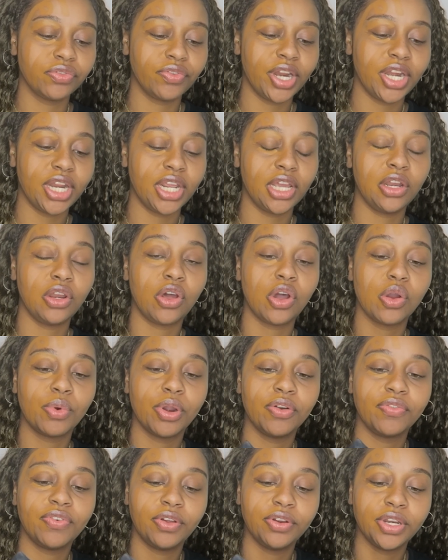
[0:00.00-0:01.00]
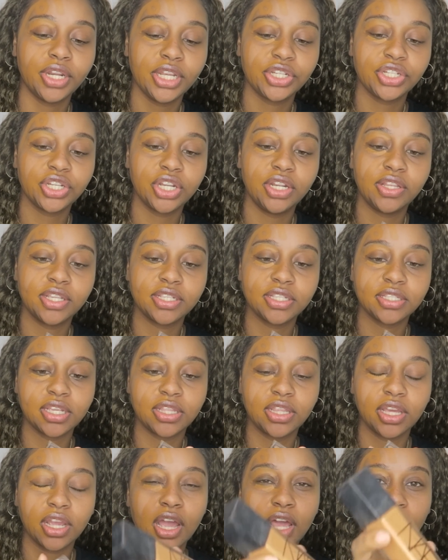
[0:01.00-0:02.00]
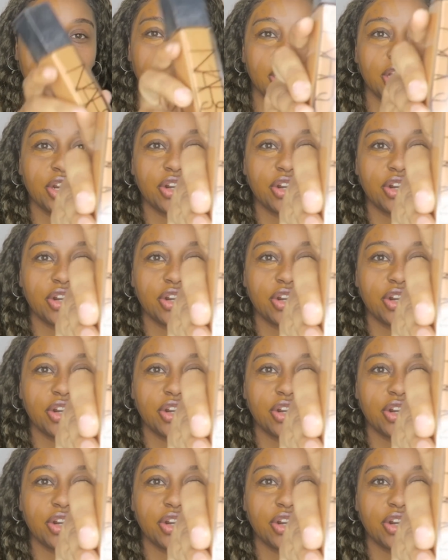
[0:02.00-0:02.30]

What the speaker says: Radiant Longwear Foundation. This is in the color